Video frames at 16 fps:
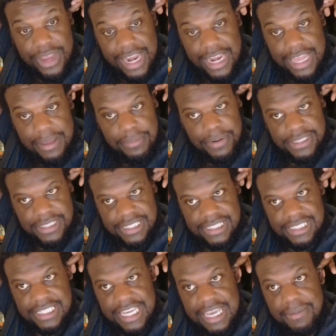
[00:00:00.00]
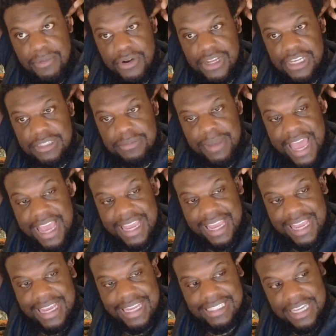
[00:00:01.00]
can he put this team on his back
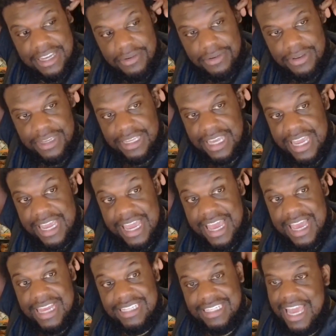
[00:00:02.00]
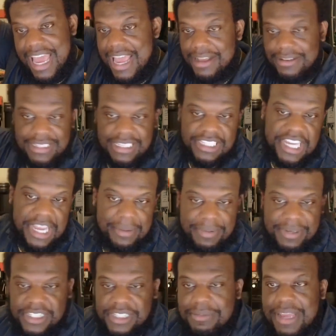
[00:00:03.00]
and continue to get to AFC
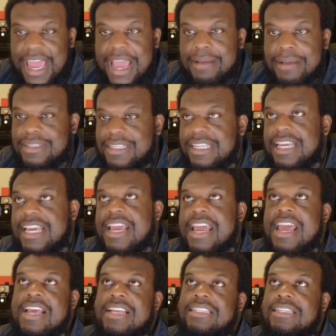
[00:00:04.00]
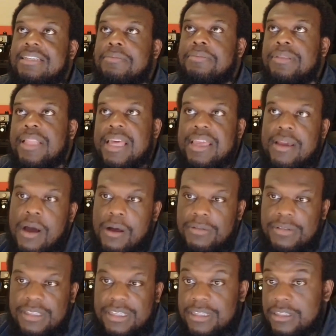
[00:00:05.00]
championship games, to get to the
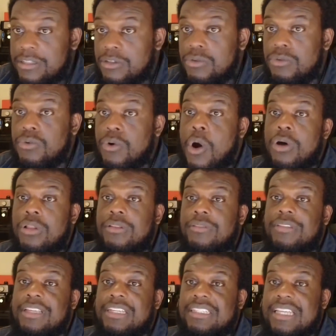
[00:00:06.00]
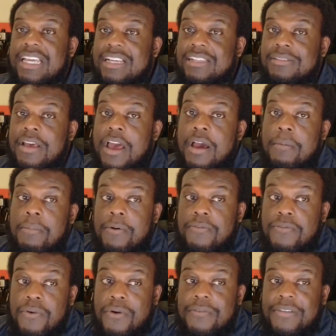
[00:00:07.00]
playoffs, to do all of these things
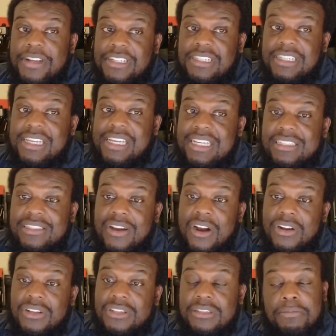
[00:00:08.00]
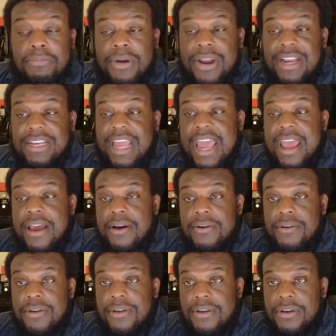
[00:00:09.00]
before eventually he starts to break
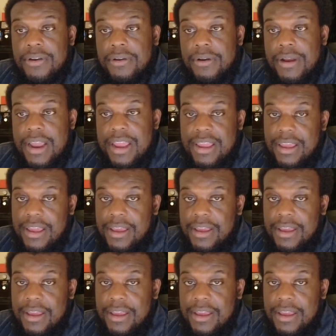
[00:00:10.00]
down, right?